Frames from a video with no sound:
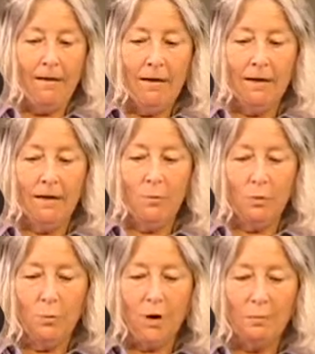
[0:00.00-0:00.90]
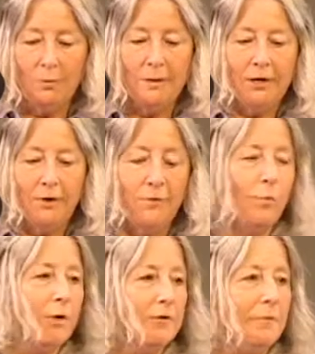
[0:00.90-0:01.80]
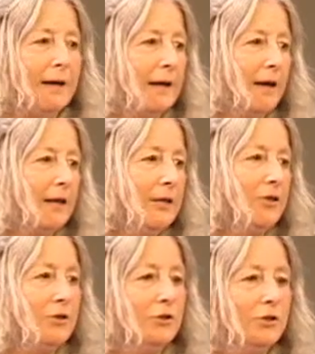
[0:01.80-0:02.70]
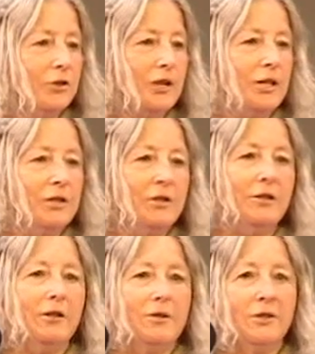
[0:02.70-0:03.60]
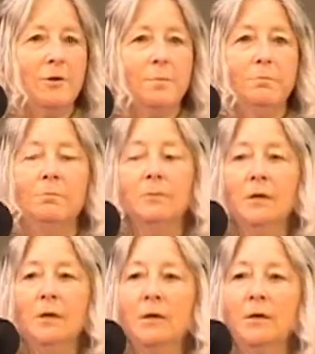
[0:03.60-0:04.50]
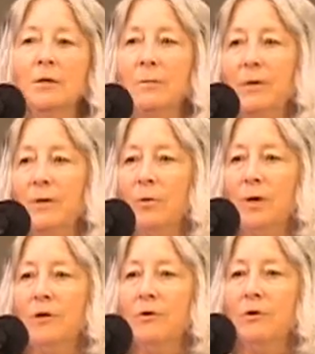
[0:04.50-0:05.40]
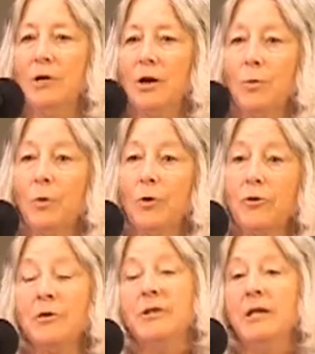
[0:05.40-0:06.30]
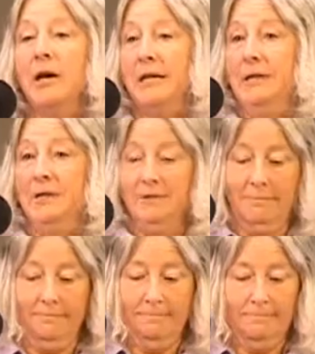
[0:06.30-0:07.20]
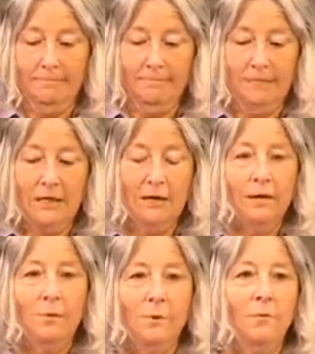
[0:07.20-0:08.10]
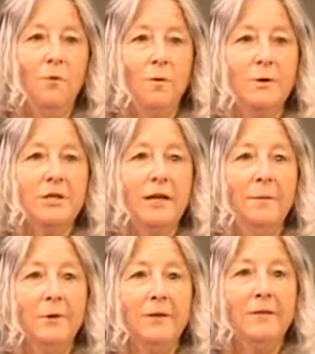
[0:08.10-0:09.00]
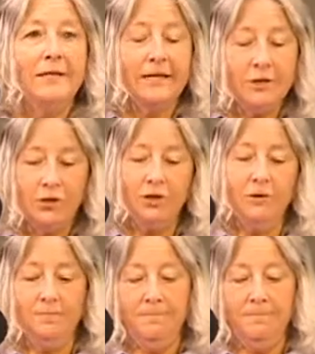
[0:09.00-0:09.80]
And we'll probably hear from one of my guides to suggest something that we could do to help Earth tonight. We'll form a statement of intention,